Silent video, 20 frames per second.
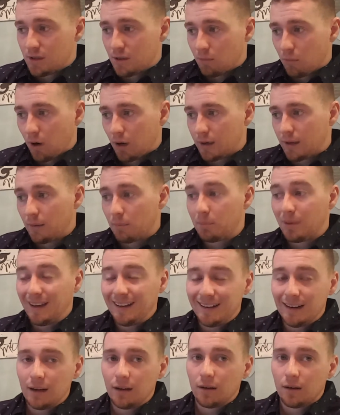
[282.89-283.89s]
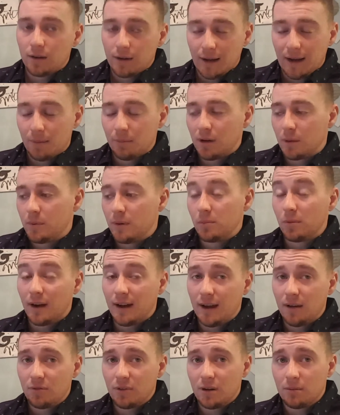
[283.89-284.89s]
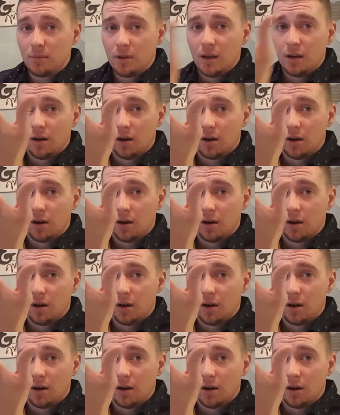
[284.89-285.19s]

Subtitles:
the market, depending on how many people have them,